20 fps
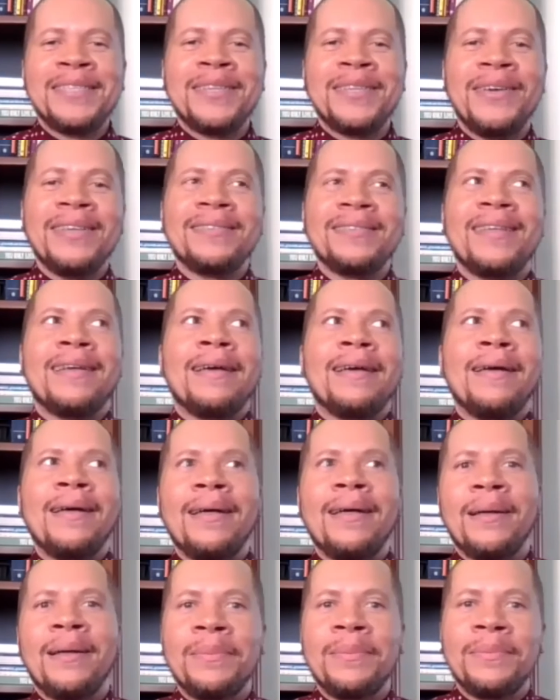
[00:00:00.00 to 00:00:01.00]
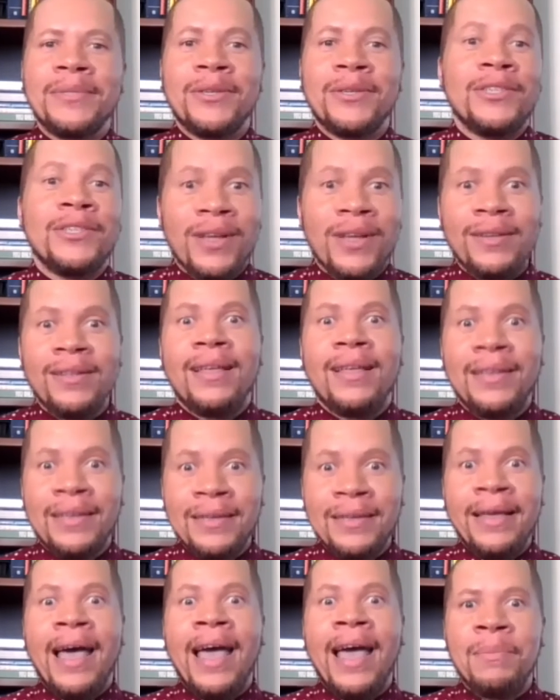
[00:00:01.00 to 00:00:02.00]
So he's like, so he's trying to
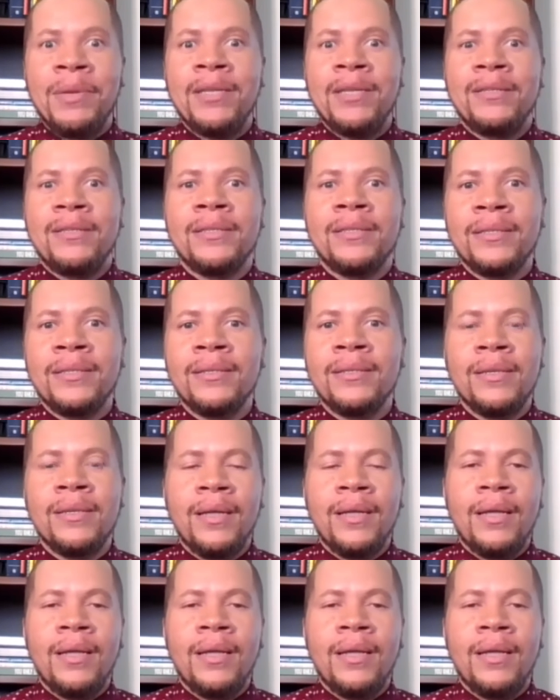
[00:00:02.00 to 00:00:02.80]
like guide me to